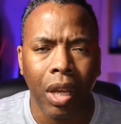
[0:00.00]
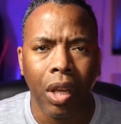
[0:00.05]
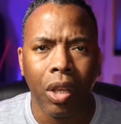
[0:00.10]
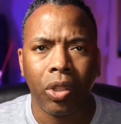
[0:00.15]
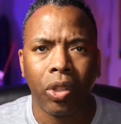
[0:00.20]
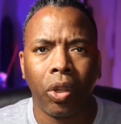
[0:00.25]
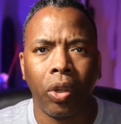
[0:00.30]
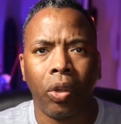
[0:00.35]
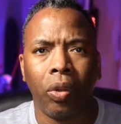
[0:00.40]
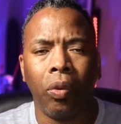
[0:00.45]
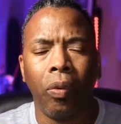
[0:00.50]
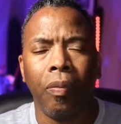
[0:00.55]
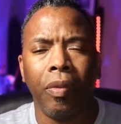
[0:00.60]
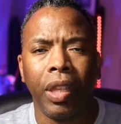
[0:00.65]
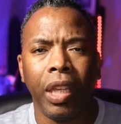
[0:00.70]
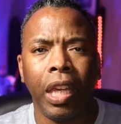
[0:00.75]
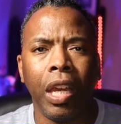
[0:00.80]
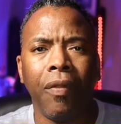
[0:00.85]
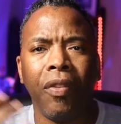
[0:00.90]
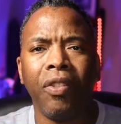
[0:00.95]
So
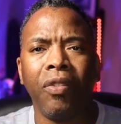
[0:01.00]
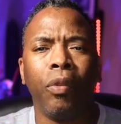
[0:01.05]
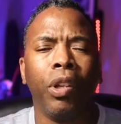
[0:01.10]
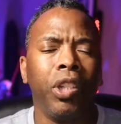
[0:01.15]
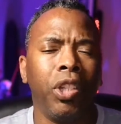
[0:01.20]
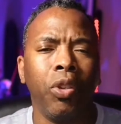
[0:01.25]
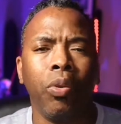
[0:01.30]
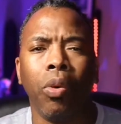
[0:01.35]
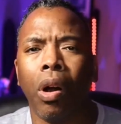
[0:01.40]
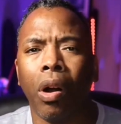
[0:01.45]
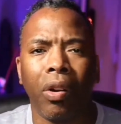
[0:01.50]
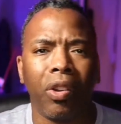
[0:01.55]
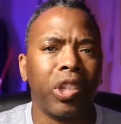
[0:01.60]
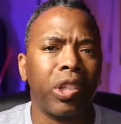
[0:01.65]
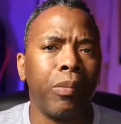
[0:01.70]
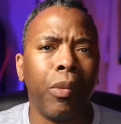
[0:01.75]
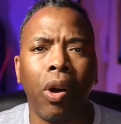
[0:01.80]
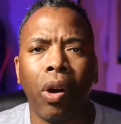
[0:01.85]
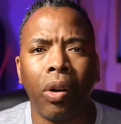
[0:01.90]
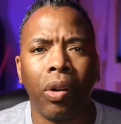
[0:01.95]
even when you are a
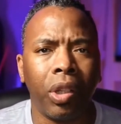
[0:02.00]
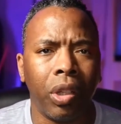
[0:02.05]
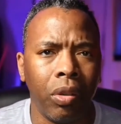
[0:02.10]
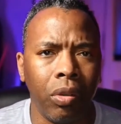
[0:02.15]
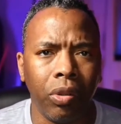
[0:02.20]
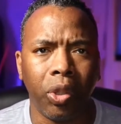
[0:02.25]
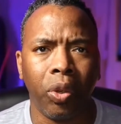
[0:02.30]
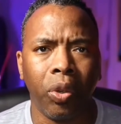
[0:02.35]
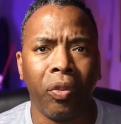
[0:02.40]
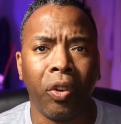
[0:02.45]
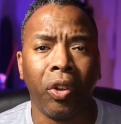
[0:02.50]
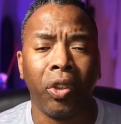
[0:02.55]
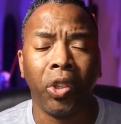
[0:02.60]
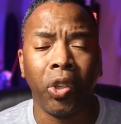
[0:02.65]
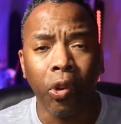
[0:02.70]
small YouTuber,